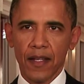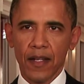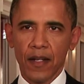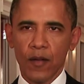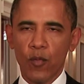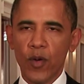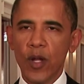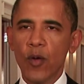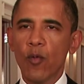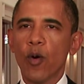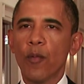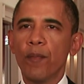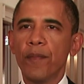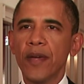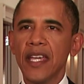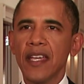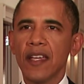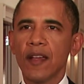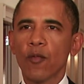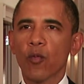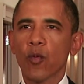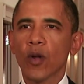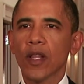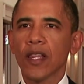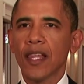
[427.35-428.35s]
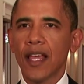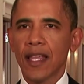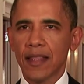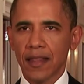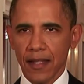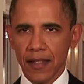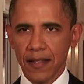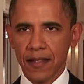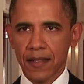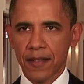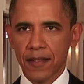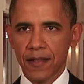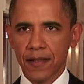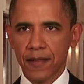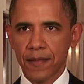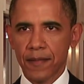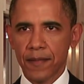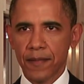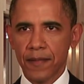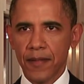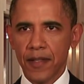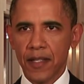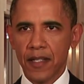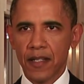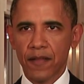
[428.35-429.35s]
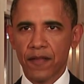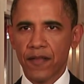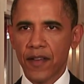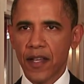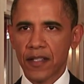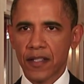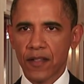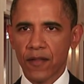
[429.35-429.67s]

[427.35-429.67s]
We will be relentless in defense